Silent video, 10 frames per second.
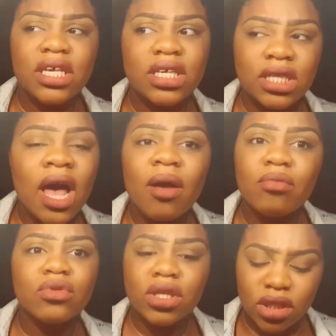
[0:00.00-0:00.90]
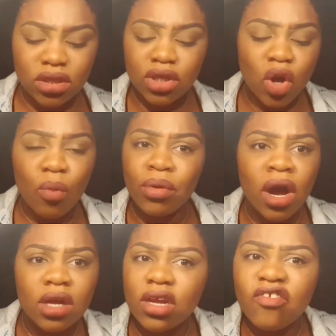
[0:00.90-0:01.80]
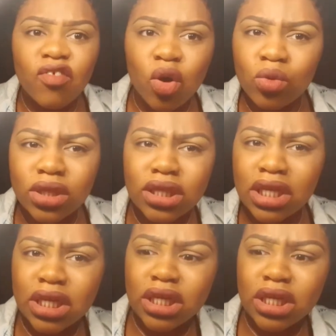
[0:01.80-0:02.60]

stop, you know, be on their phones,